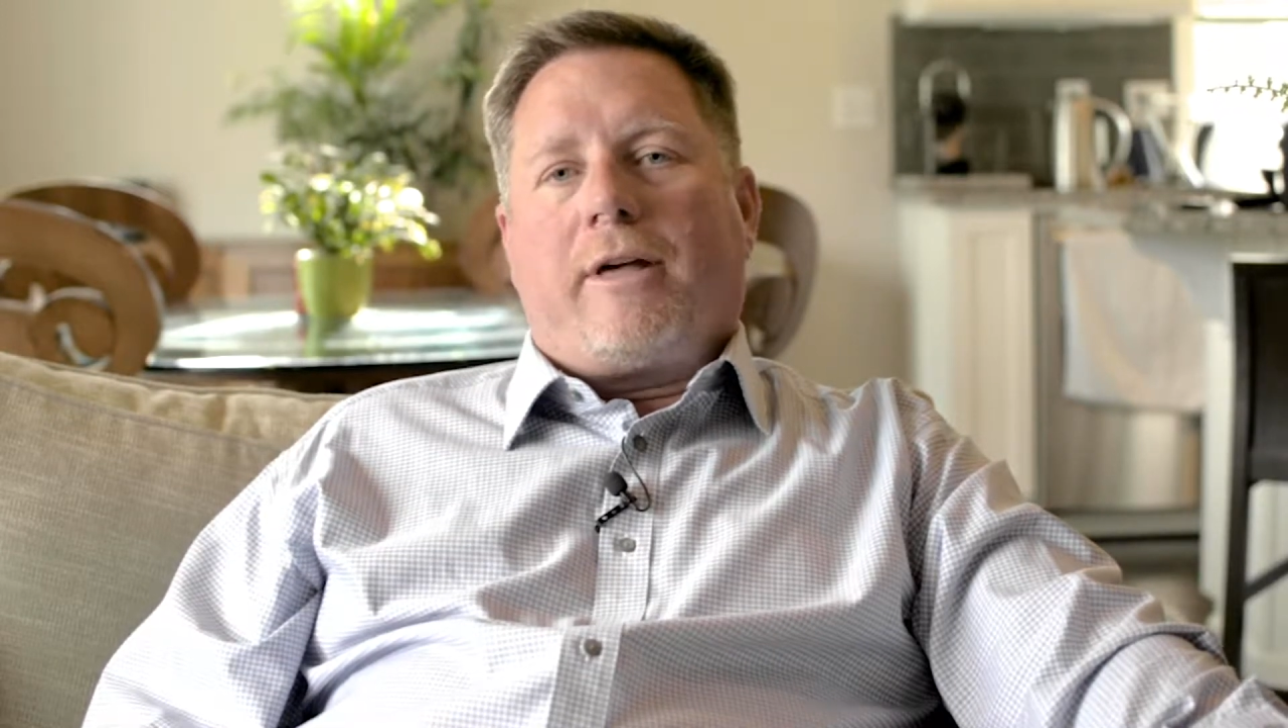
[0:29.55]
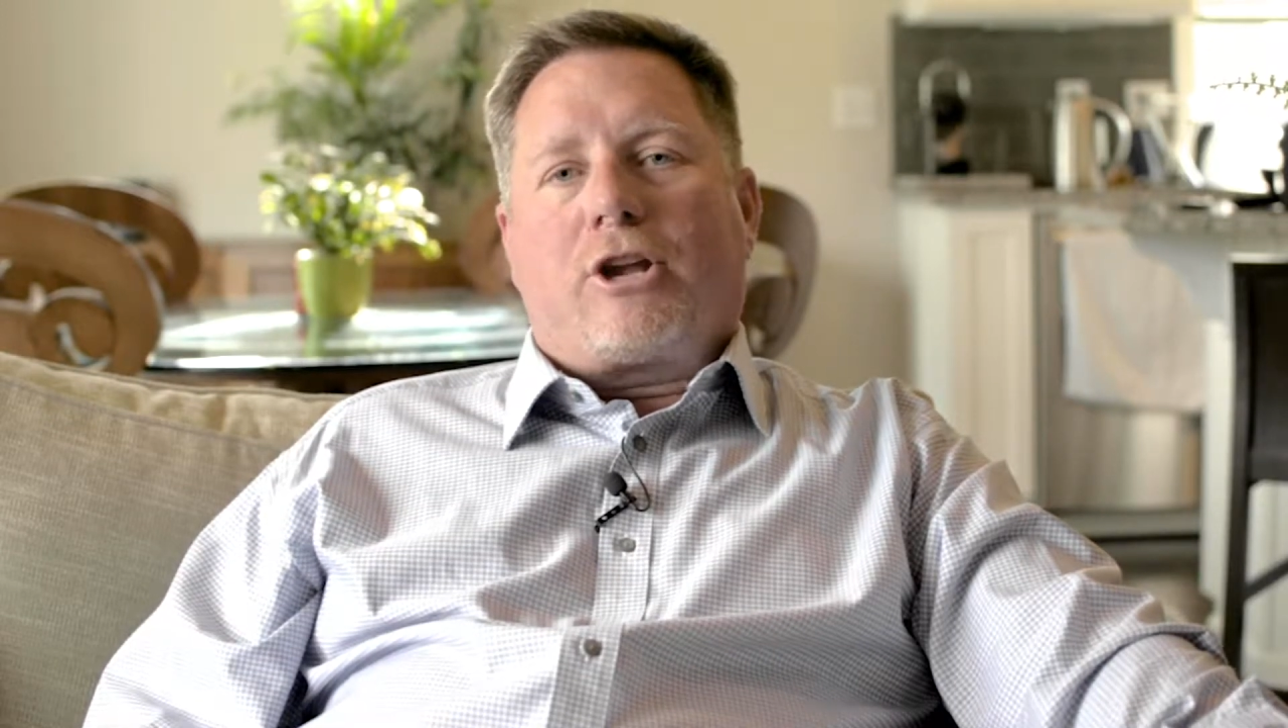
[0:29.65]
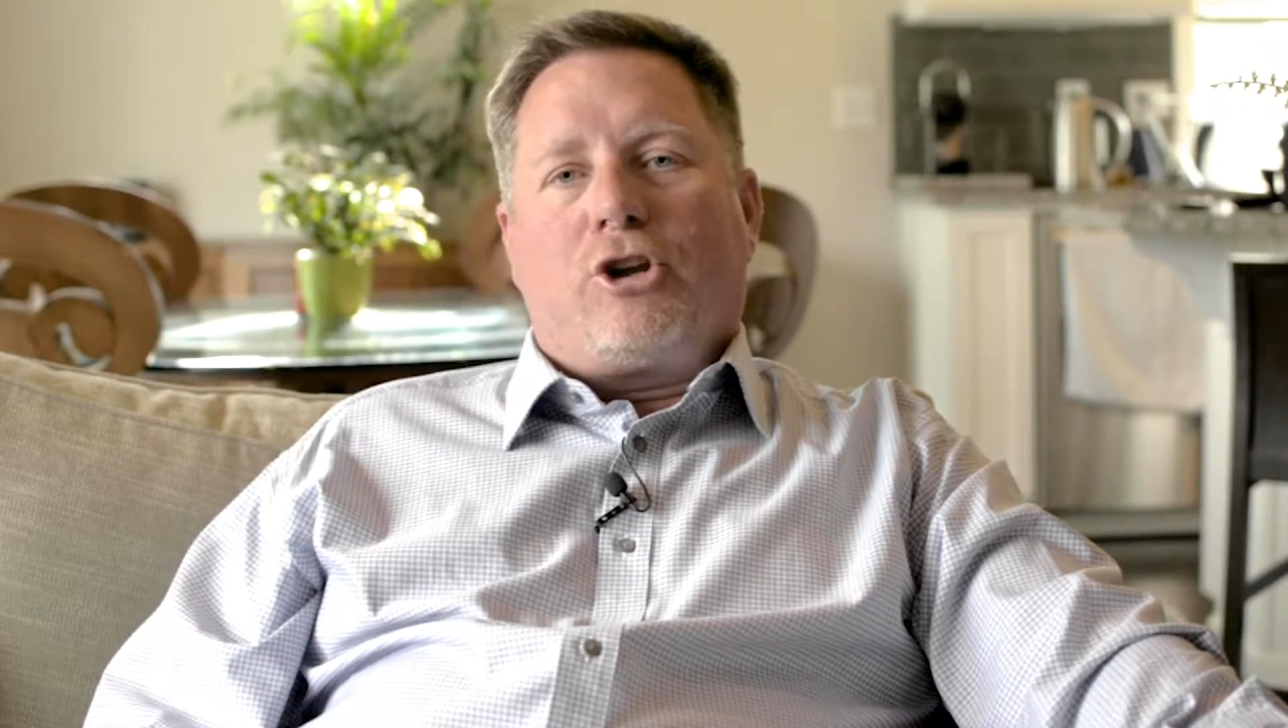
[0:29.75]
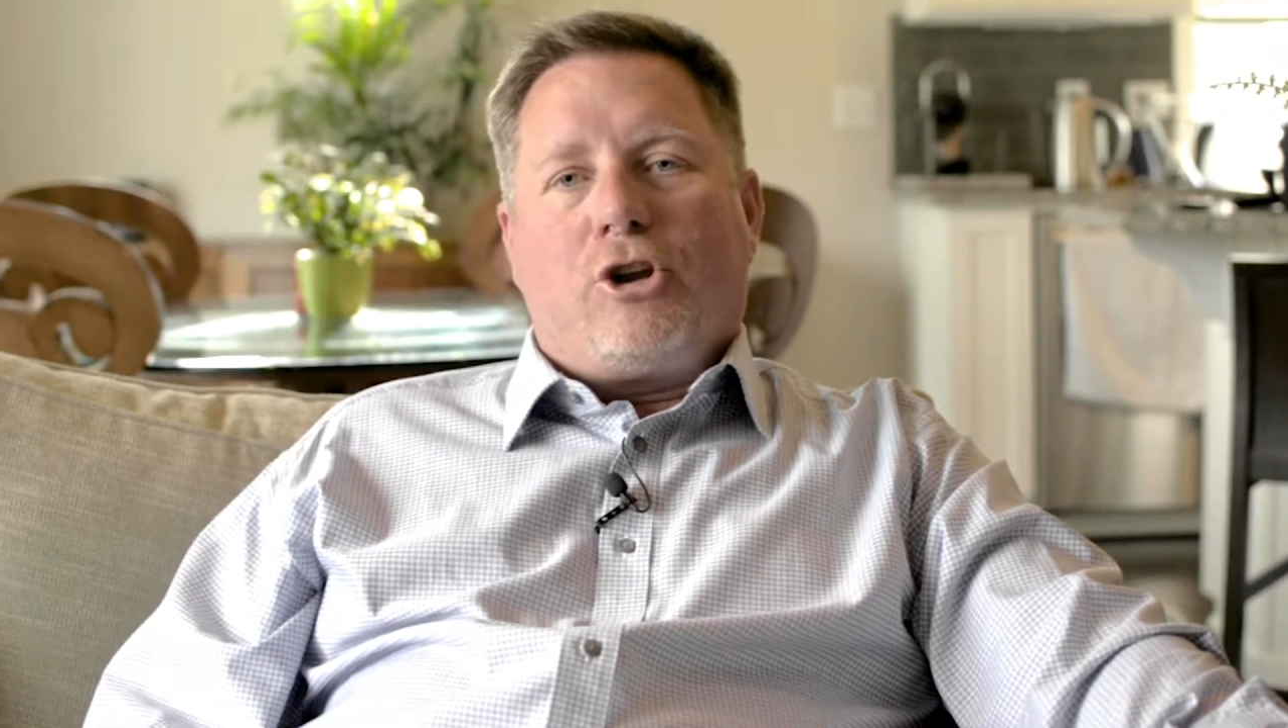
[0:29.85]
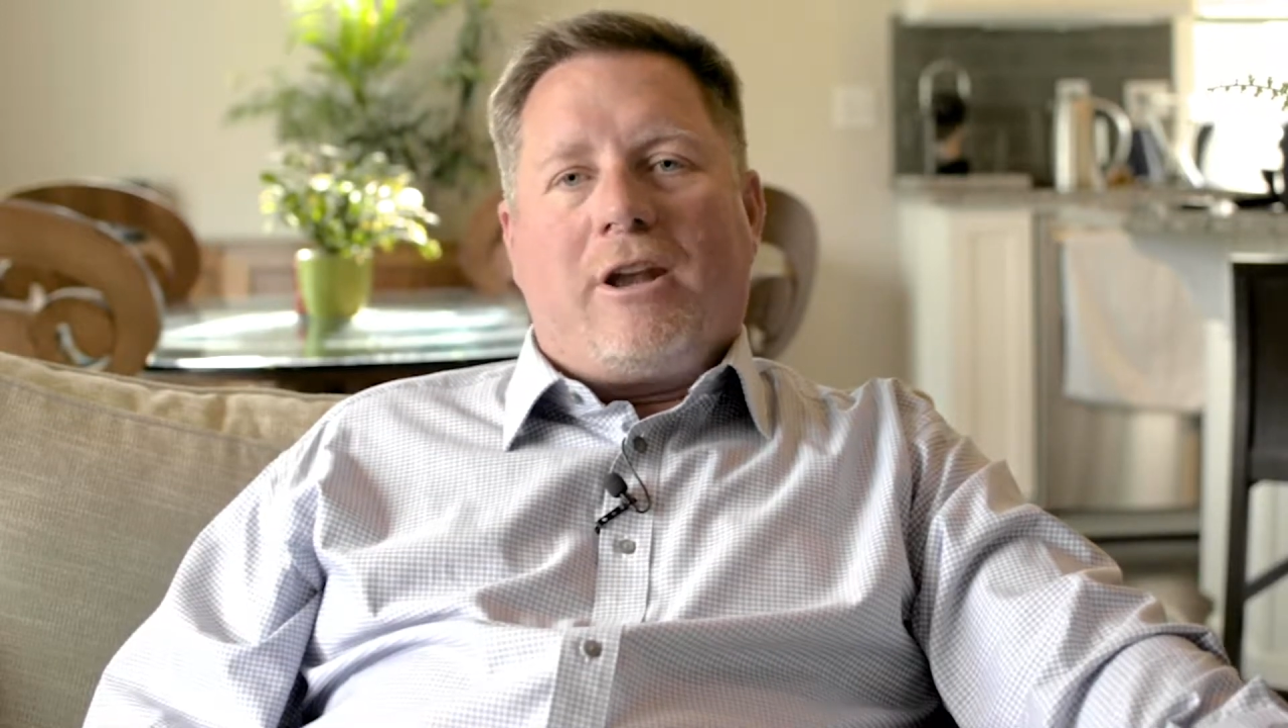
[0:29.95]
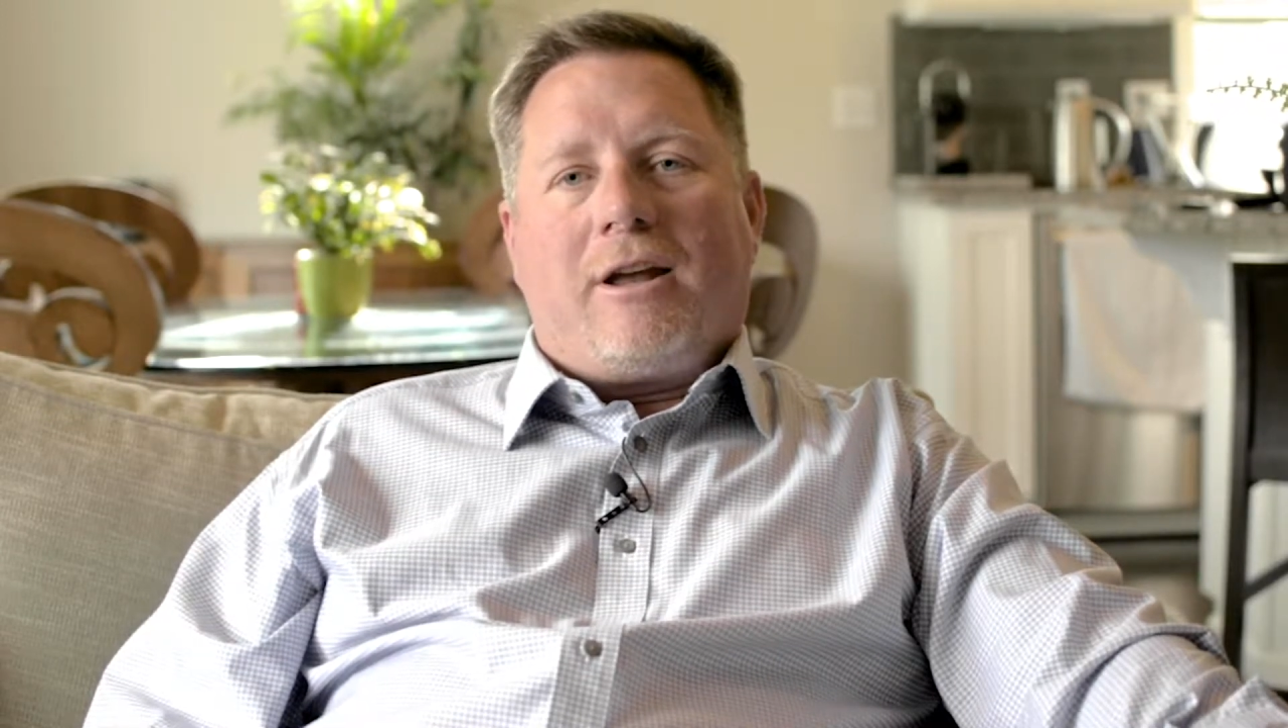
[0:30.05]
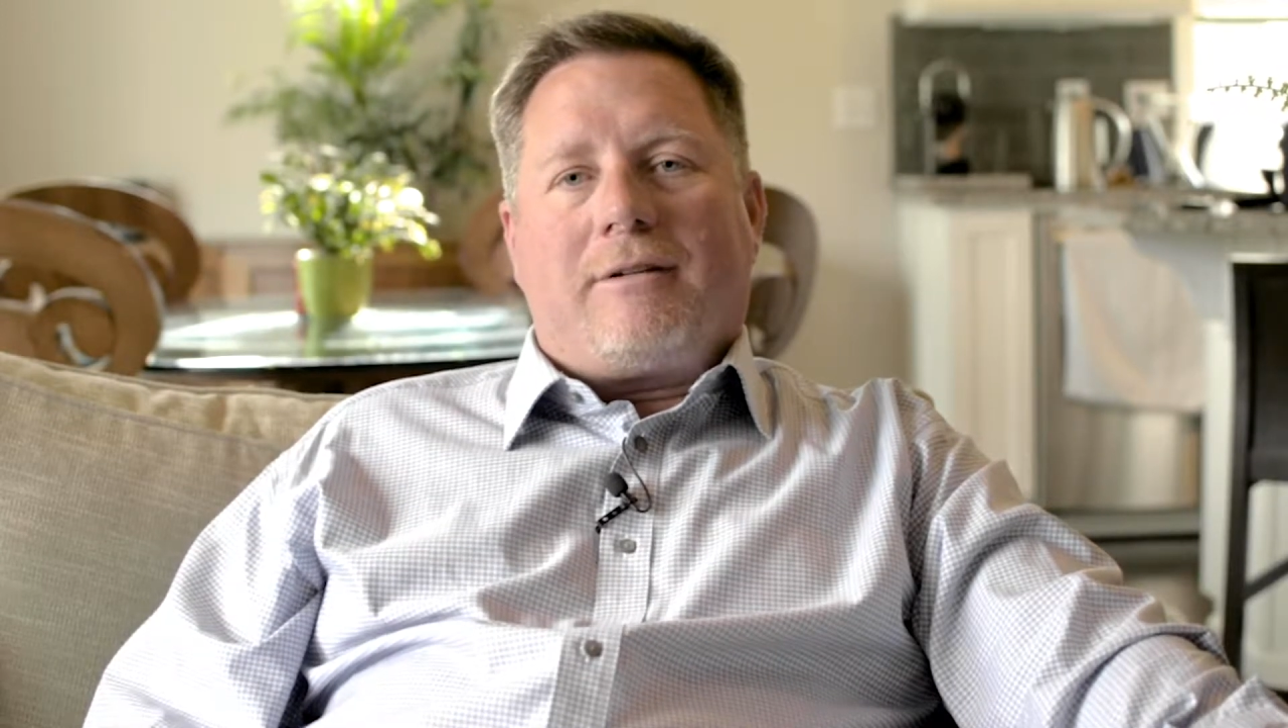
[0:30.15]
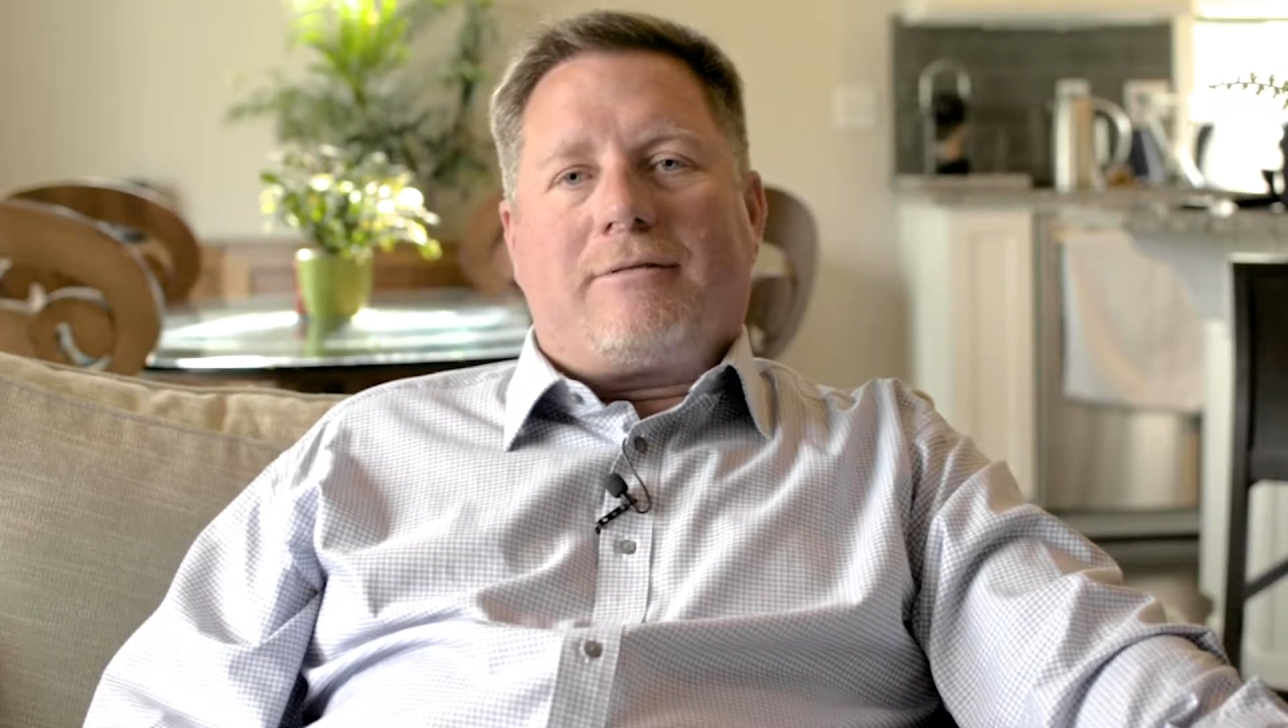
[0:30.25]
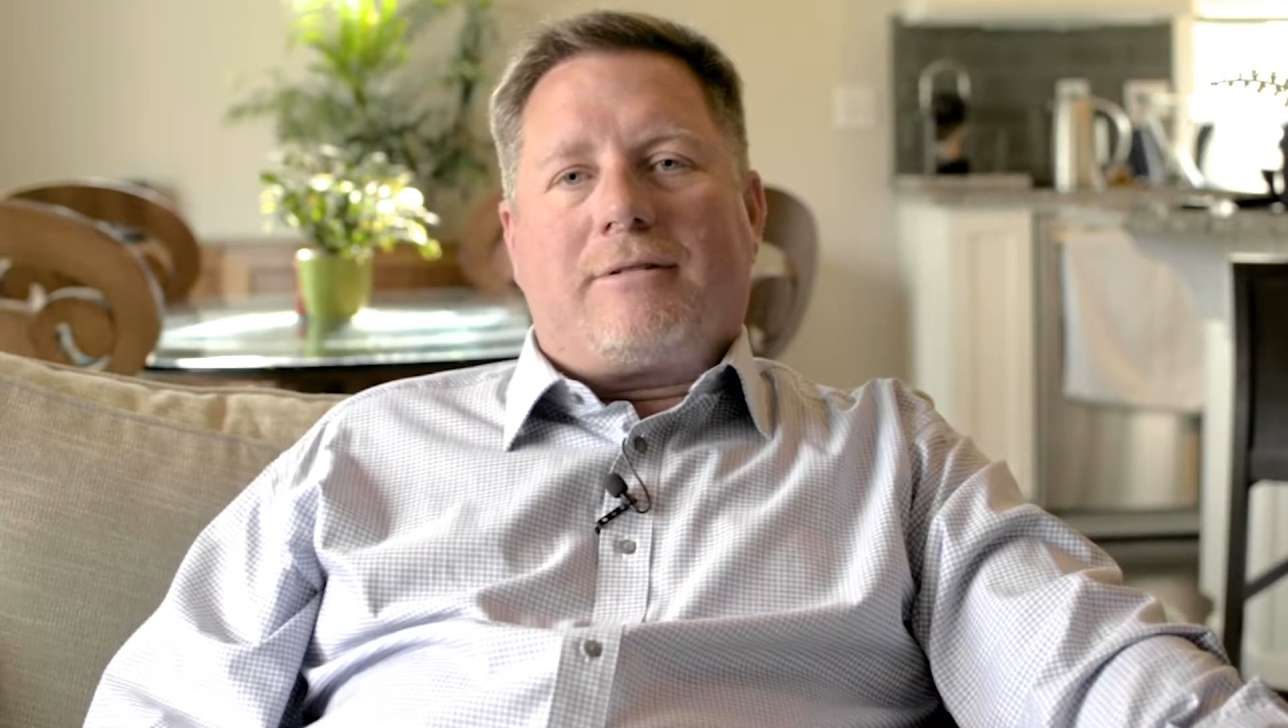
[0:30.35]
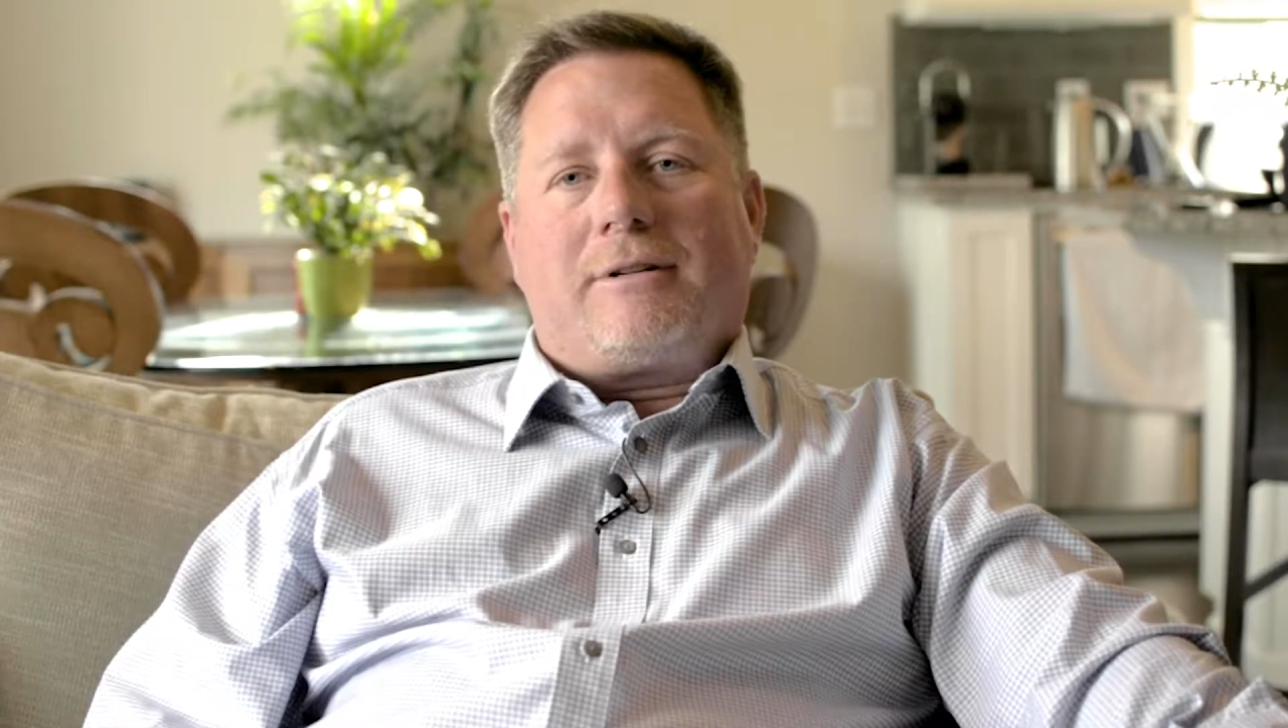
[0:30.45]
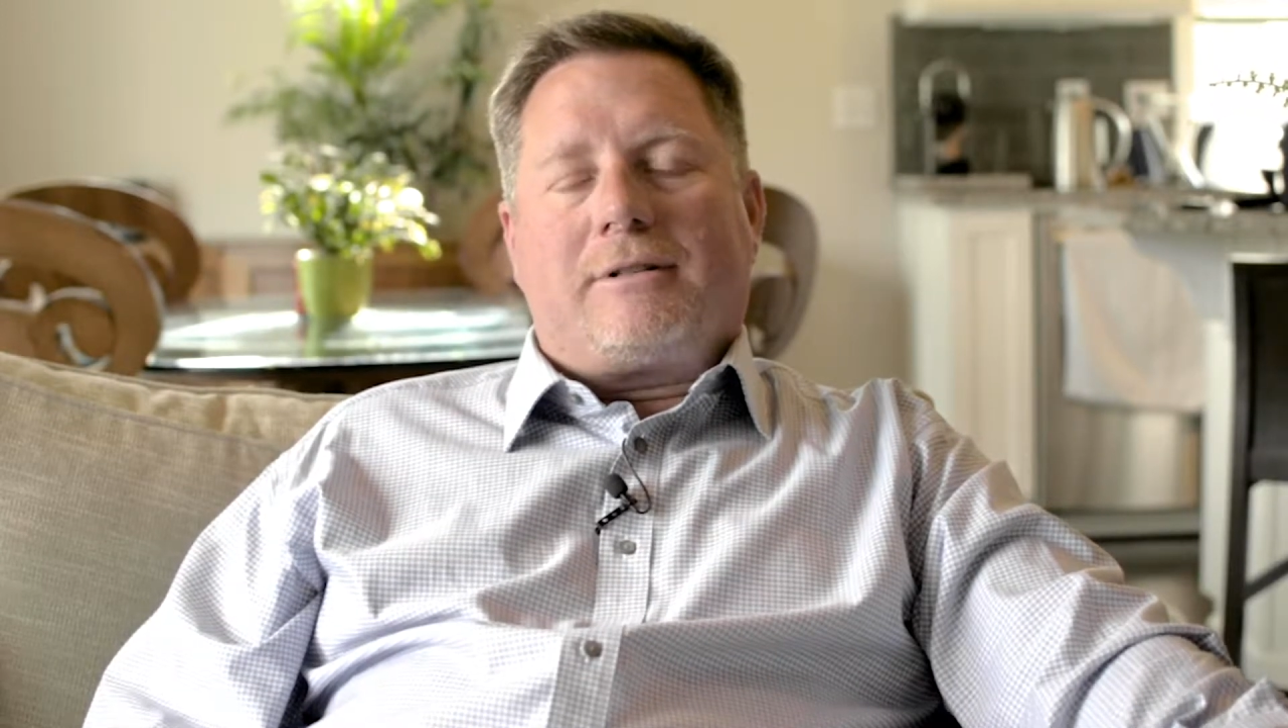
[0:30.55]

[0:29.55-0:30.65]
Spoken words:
that good enough.